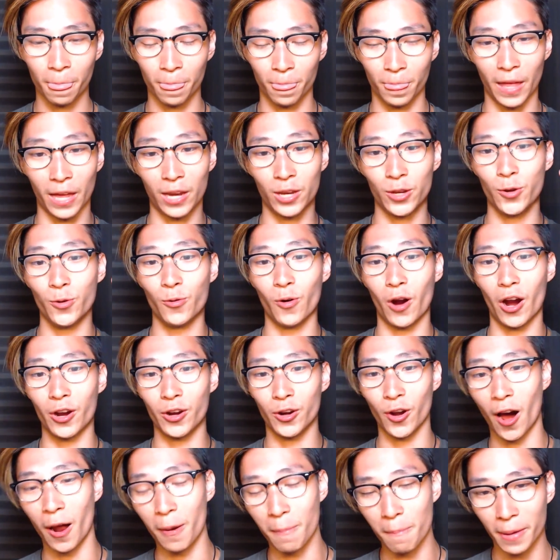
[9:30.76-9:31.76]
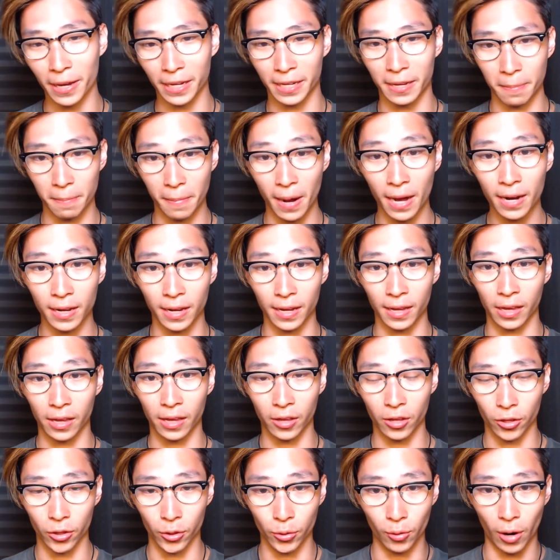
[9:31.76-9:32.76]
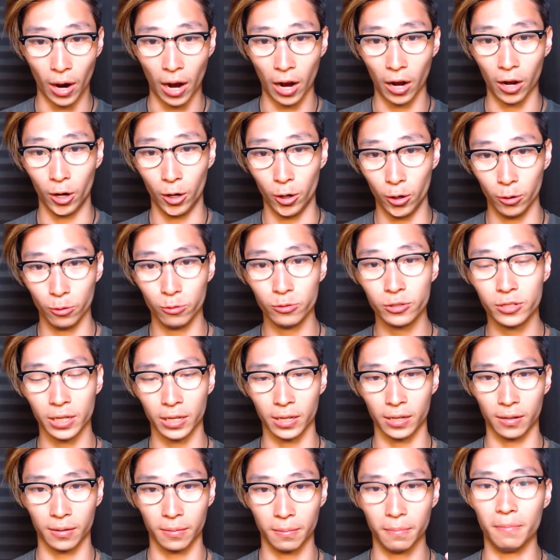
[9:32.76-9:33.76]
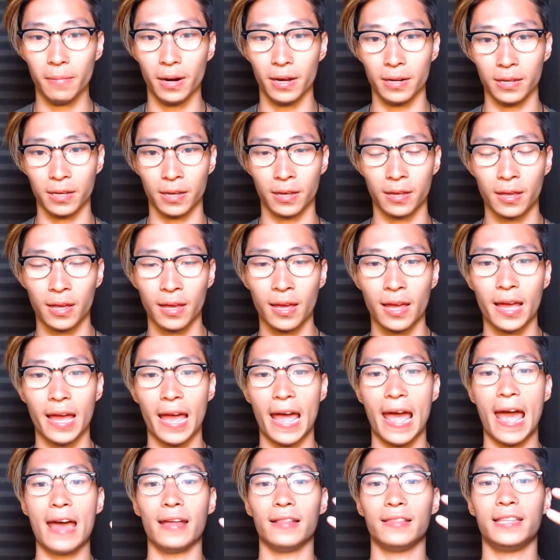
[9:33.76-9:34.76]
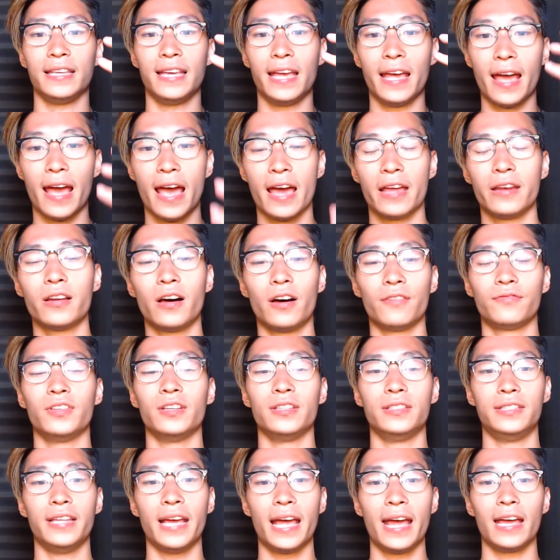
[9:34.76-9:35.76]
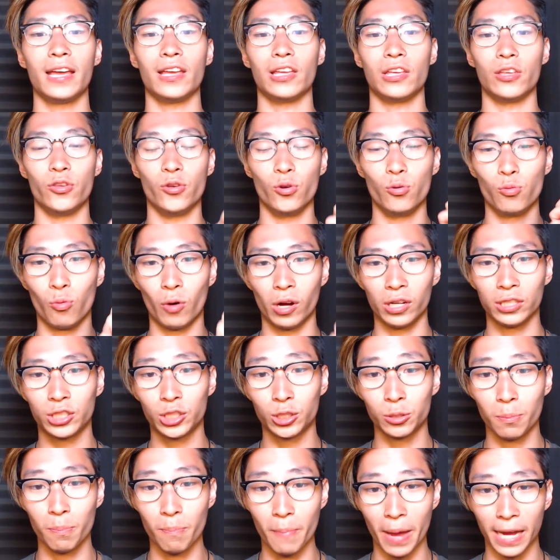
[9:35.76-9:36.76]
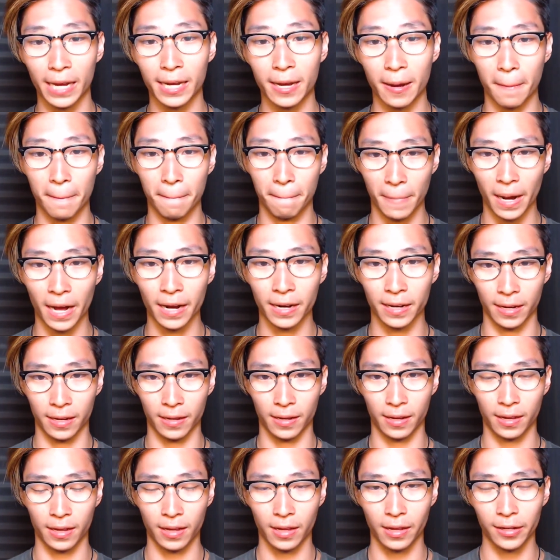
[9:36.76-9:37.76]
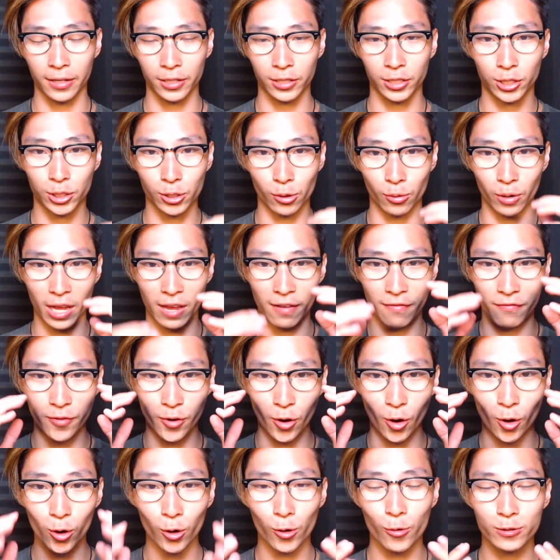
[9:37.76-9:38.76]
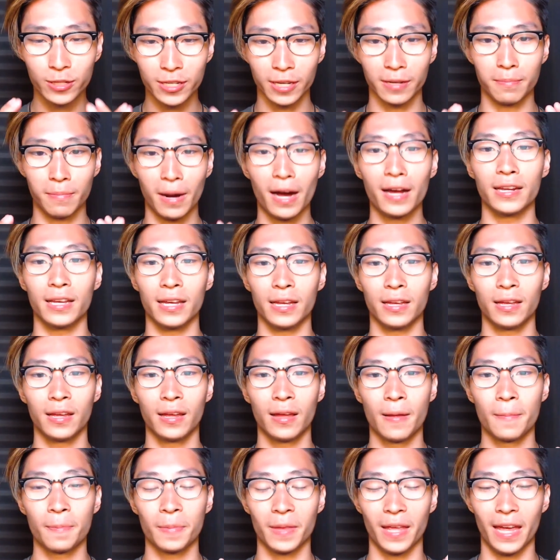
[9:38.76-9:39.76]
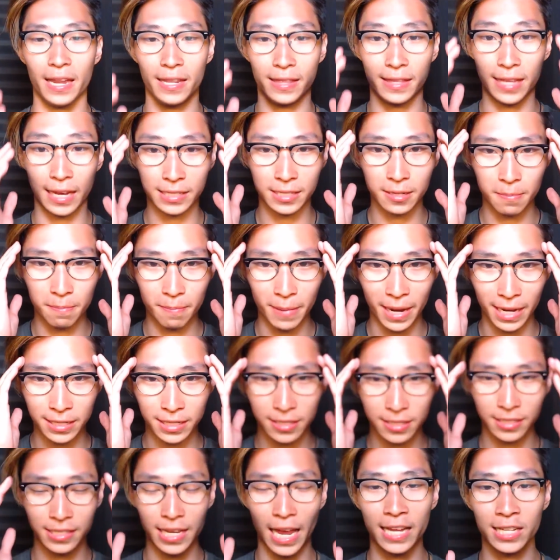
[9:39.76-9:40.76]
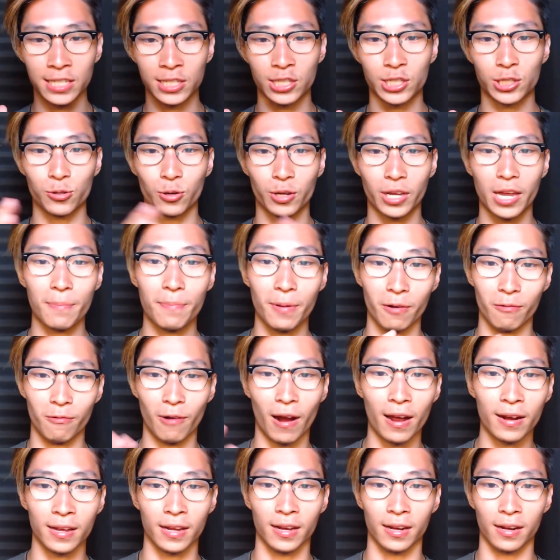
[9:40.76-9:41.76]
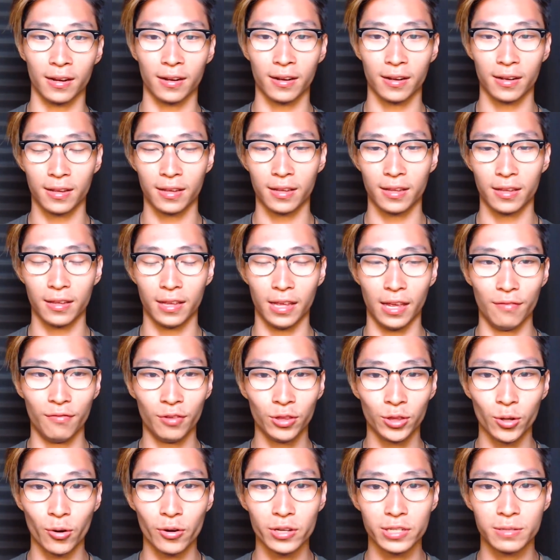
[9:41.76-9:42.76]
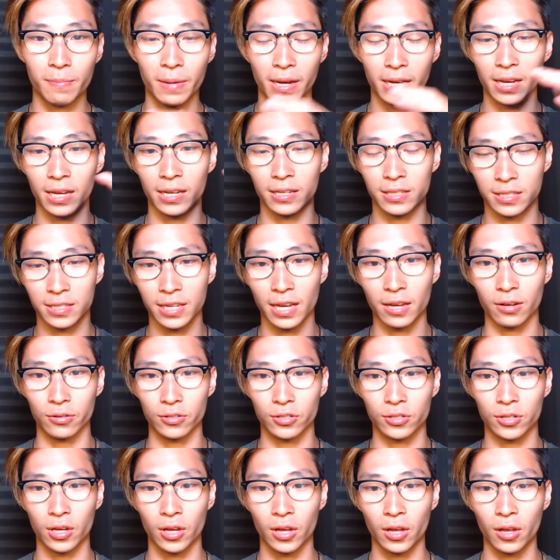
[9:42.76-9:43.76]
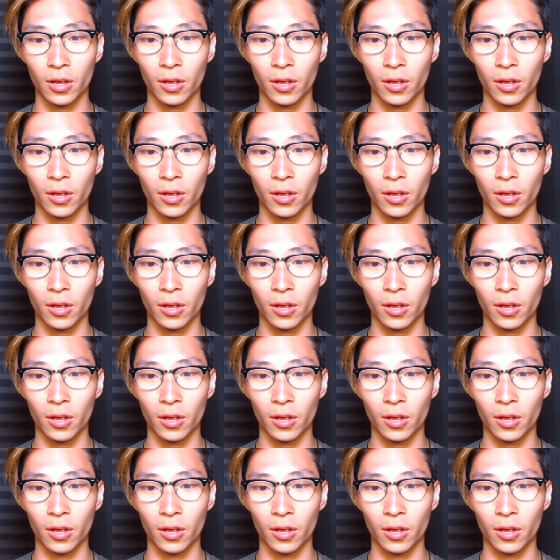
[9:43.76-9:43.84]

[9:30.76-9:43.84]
then you are not making money. You are losing money. At the end of the day, you want to make money. So if you're losing money, it doesn't make sense to keep it running, even though it's making sales,